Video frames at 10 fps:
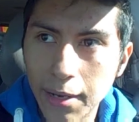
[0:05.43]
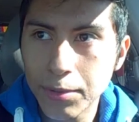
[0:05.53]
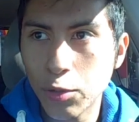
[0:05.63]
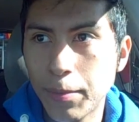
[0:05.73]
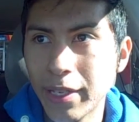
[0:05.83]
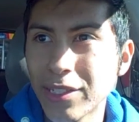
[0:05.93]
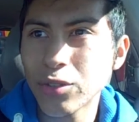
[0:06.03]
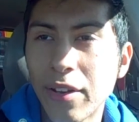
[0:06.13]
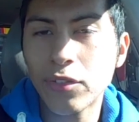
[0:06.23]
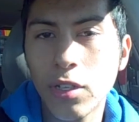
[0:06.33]
god, I'm so pissed.
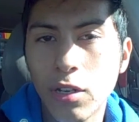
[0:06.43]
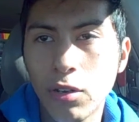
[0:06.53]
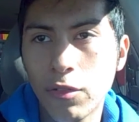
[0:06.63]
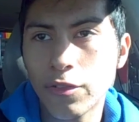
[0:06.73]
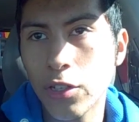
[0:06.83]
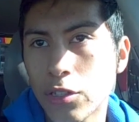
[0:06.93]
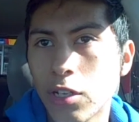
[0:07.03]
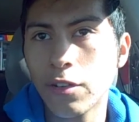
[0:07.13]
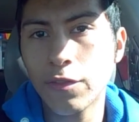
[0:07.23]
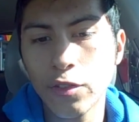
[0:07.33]
So I have to go first
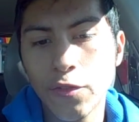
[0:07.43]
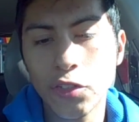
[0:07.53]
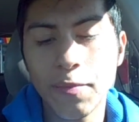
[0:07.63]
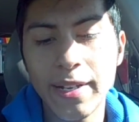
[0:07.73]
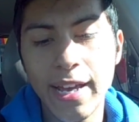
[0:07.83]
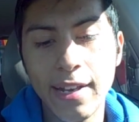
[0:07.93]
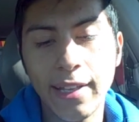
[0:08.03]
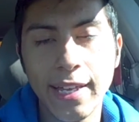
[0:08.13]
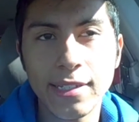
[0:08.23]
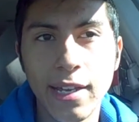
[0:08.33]
off. So first of my
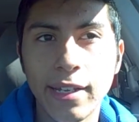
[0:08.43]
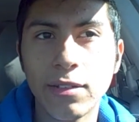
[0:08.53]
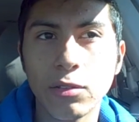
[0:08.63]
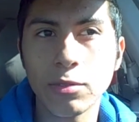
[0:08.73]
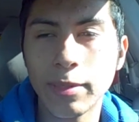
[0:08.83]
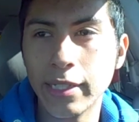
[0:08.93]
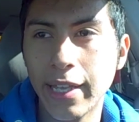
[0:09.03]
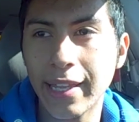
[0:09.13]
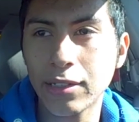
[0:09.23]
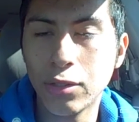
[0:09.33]
dad last night told me
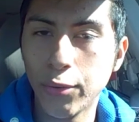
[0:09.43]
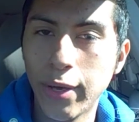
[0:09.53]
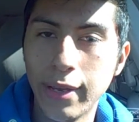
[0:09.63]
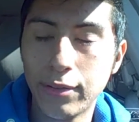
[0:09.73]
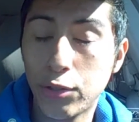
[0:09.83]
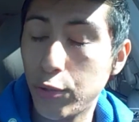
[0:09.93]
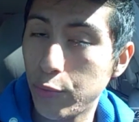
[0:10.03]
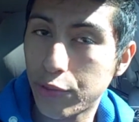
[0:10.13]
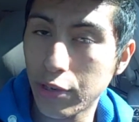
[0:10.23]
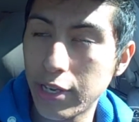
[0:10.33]
at like 2 8
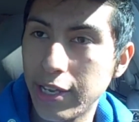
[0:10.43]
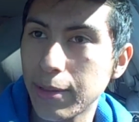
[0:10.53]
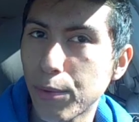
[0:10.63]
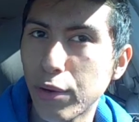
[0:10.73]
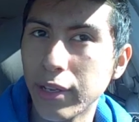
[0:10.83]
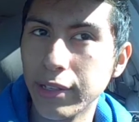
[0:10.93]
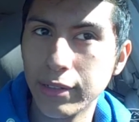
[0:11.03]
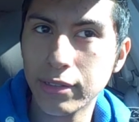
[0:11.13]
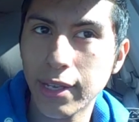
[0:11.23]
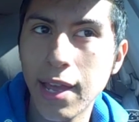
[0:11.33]
2 30 in the morning.
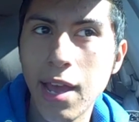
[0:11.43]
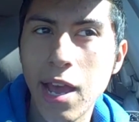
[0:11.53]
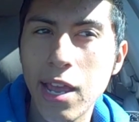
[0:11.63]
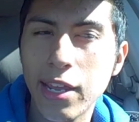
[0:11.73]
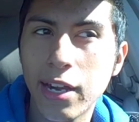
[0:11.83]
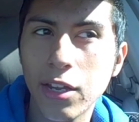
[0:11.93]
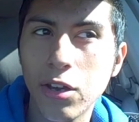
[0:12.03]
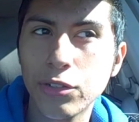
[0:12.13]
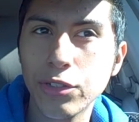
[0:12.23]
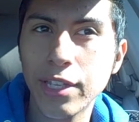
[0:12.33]
He's like, Hey, you gotta
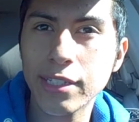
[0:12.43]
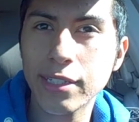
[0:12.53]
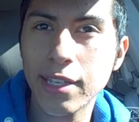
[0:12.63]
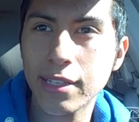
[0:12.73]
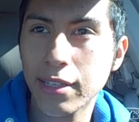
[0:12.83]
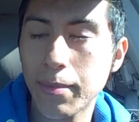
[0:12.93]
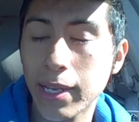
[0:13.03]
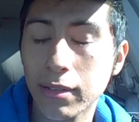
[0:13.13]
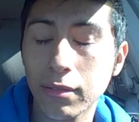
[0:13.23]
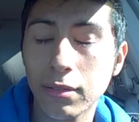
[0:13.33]
go do this and this I'm
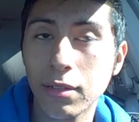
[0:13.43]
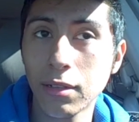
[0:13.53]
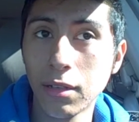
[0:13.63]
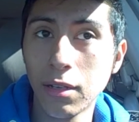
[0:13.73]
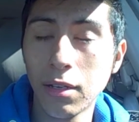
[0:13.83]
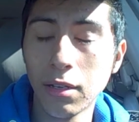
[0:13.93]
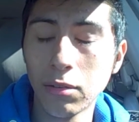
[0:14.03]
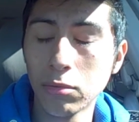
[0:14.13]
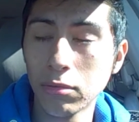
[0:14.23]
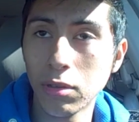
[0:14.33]
like,
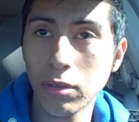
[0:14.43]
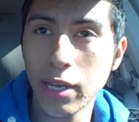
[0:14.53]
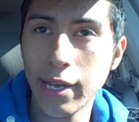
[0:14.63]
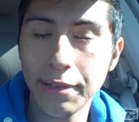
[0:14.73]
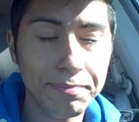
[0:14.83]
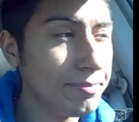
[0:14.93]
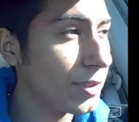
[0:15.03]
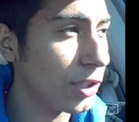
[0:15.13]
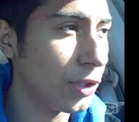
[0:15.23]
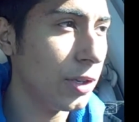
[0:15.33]
uh okay.
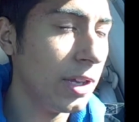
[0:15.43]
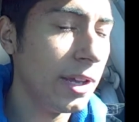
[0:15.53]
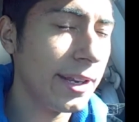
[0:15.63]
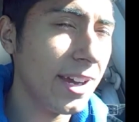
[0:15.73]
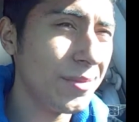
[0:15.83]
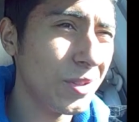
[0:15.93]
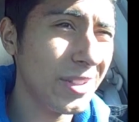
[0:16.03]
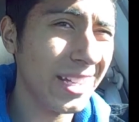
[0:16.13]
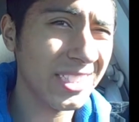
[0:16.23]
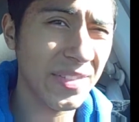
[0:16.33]
So now I'm
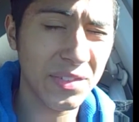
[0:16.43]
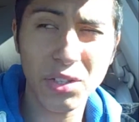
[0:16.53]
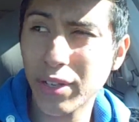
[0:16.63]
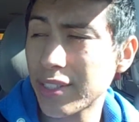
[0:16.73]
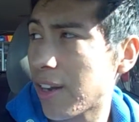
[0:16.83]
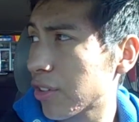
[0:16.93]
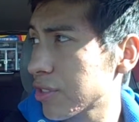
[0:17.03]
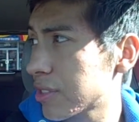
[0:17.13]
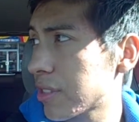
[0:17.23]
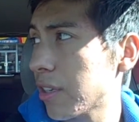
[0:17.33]
doing that stuff. I have to go get dog
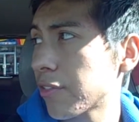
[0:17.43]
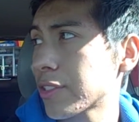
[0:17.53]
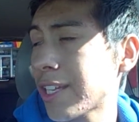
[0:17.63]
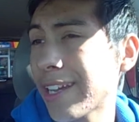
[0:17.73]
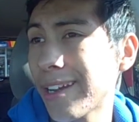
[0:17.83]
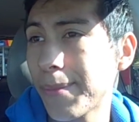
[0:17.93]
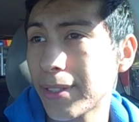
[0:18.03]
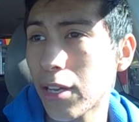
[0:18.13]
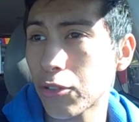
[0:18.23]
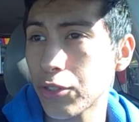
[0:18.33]
treat stuff because I gotta
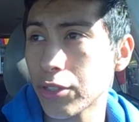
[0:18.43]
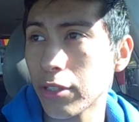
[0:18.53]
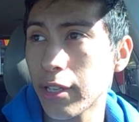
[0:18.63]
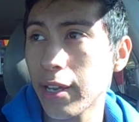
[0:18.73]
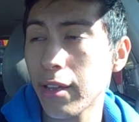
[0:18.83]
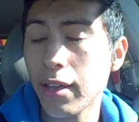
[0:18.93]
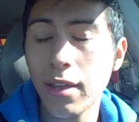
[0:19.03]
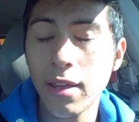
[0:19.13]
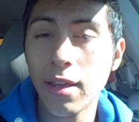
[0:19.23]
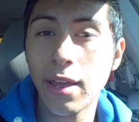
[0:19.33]
make dog treats all day.
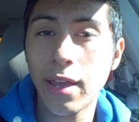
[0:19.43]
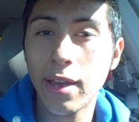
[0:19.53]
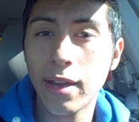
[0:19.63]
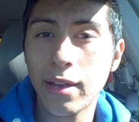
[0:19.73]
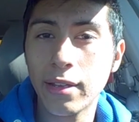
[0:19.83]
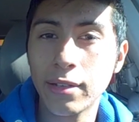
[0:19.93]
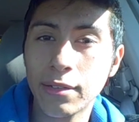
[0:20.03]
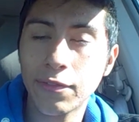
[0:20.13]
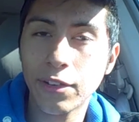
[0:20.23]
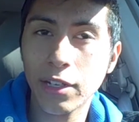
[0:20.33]
And